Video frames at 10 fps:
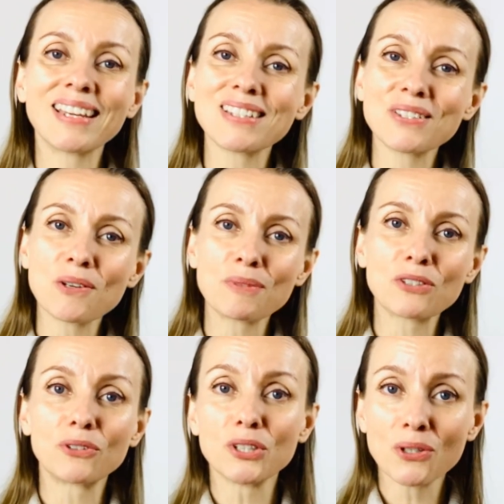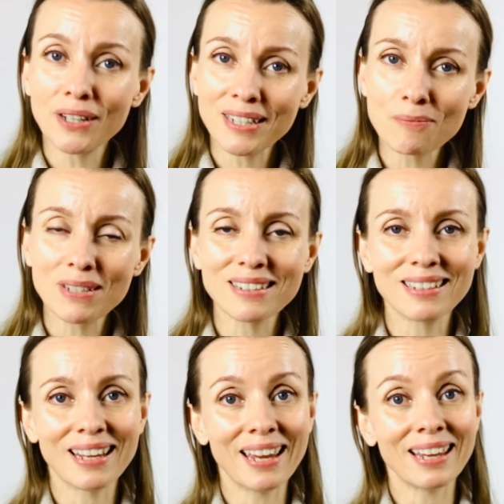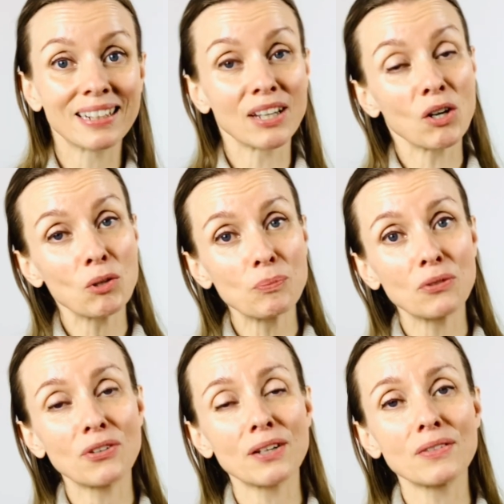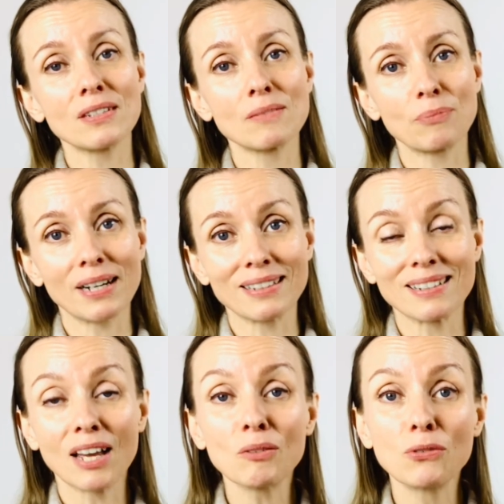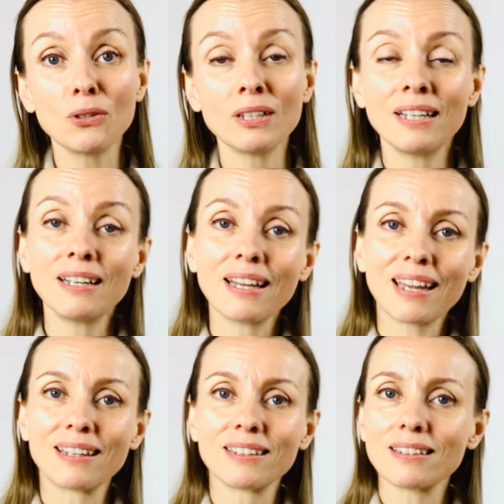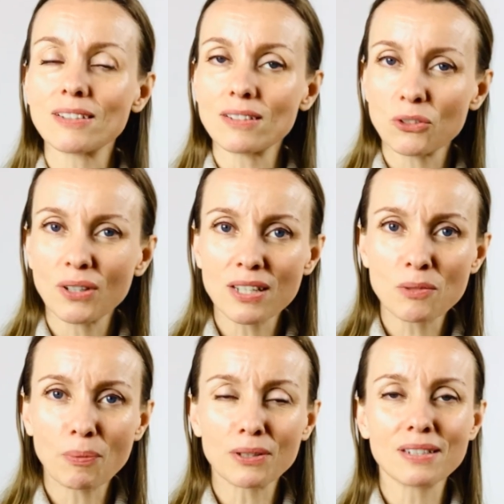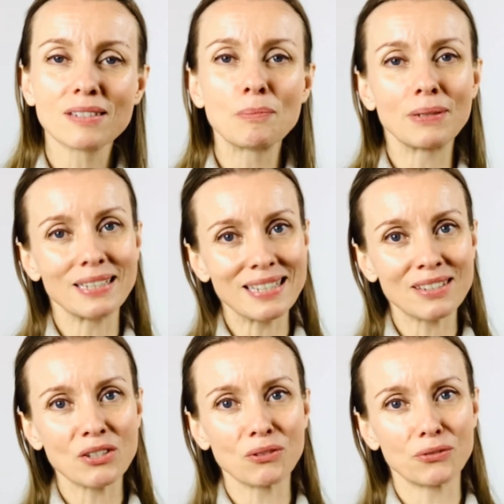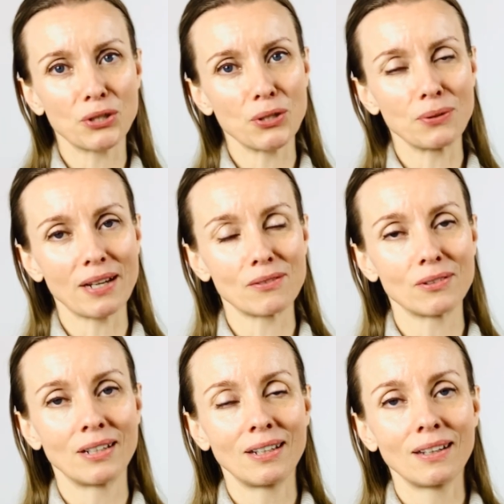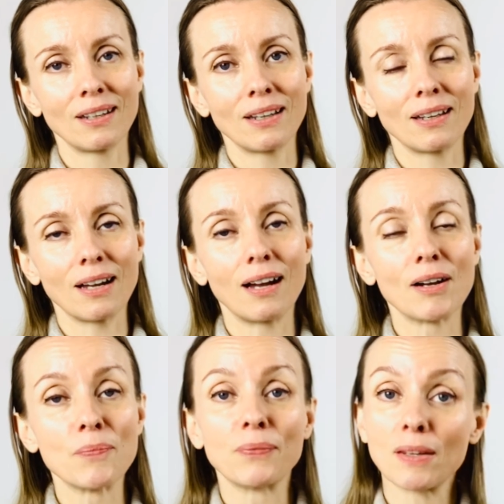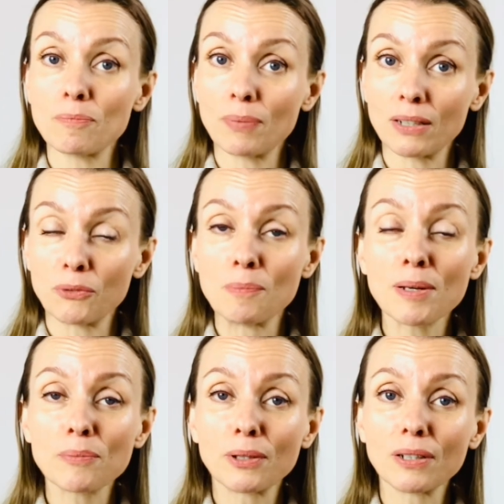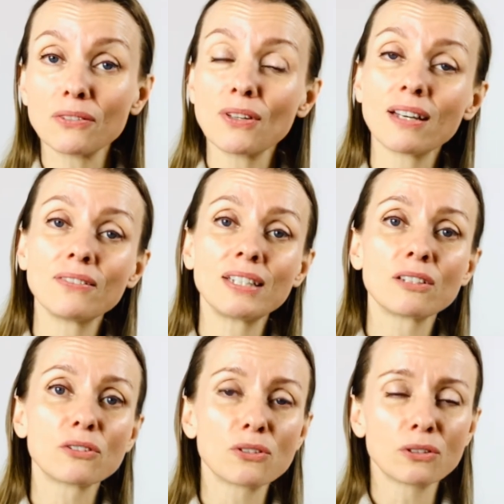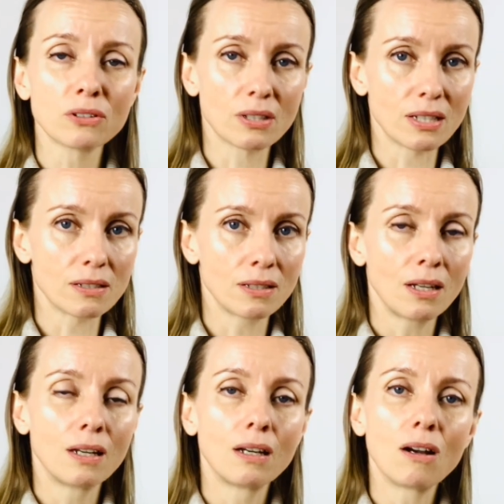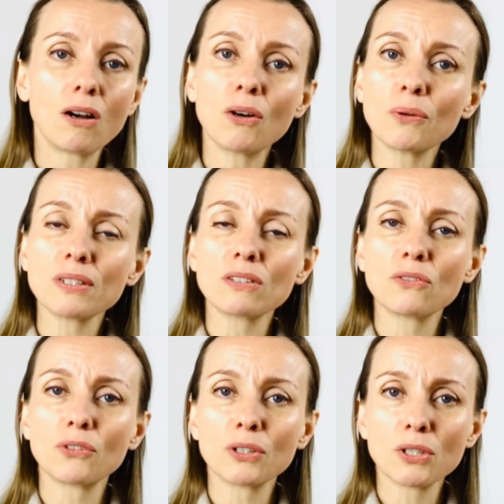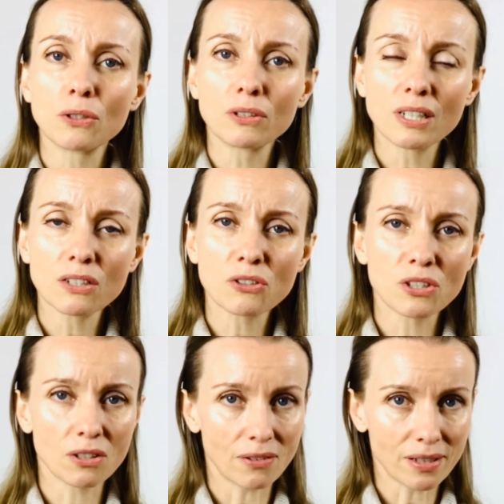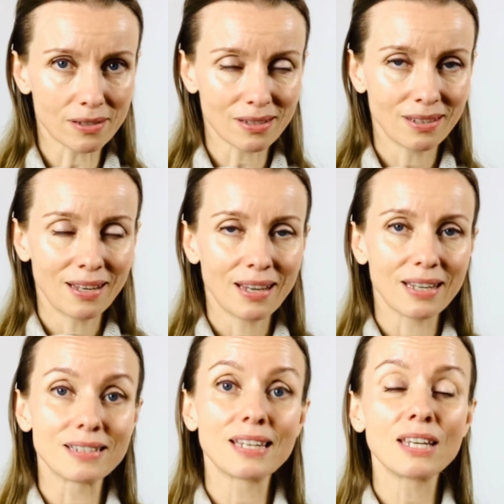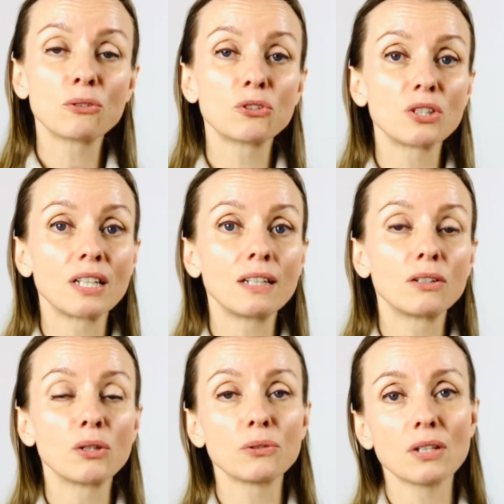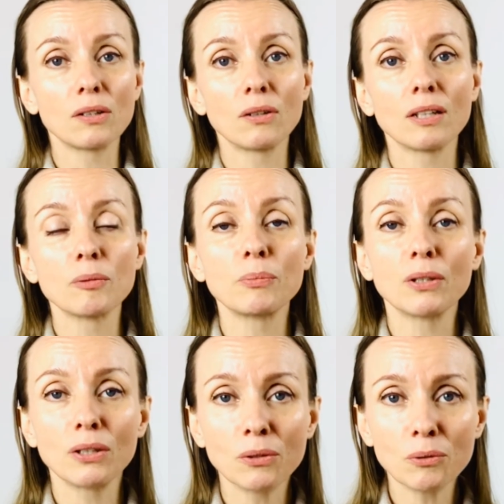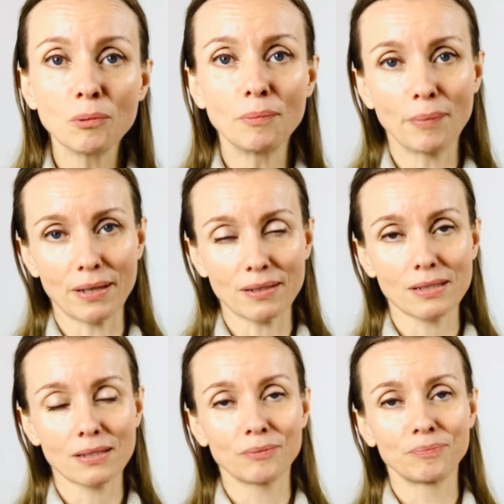so much for joining me today, and I hope you found this practice helpful and that this tricky spot is a bit easier for you now. But remember, if you have any uncertainties, always defer to your teacher's advice, as he or she knows how to help you best.